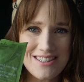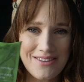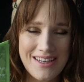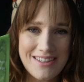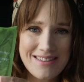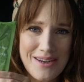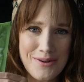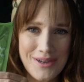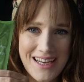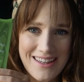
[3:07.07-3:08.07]
So here's a
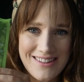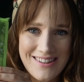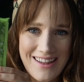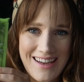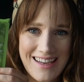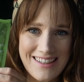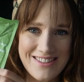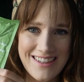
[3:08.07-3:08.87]
quick look so you